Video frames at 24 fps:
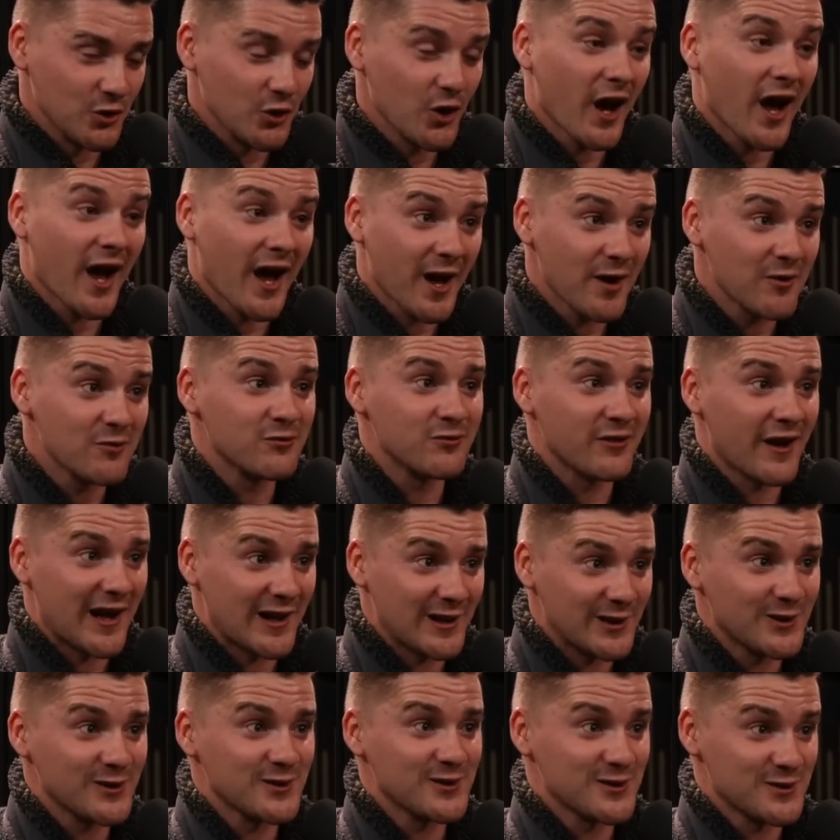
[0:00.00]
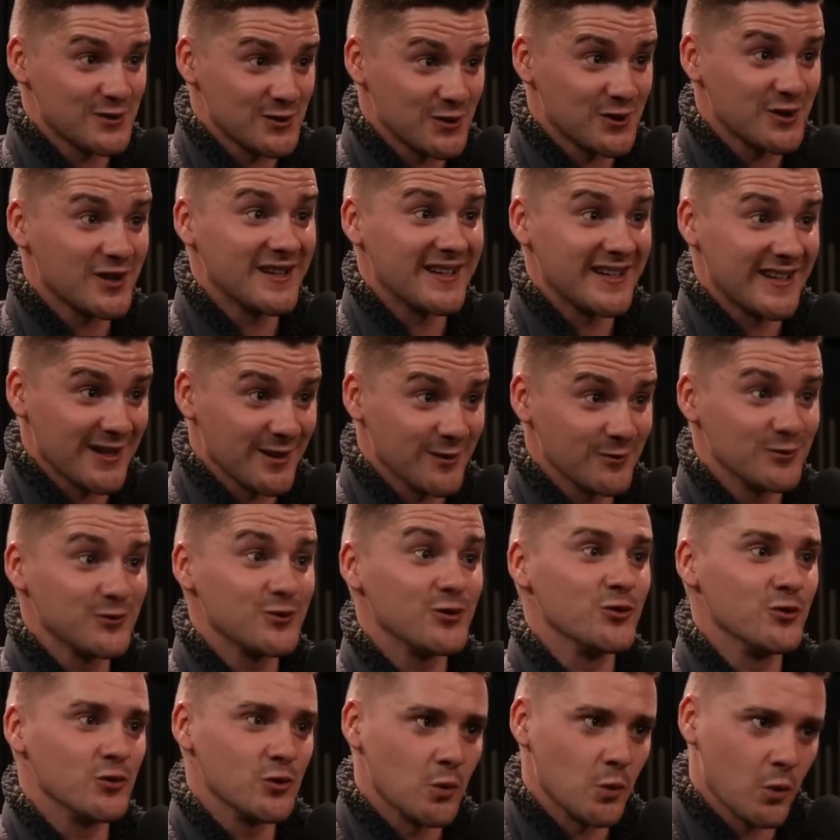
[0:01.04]
you have value that you can give
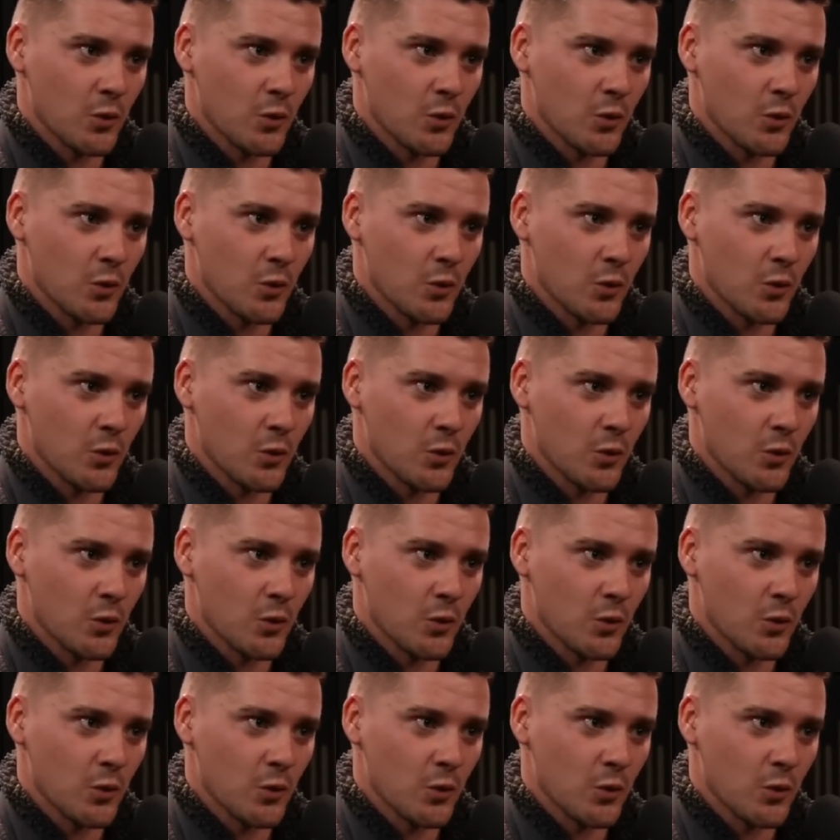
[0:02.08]
to the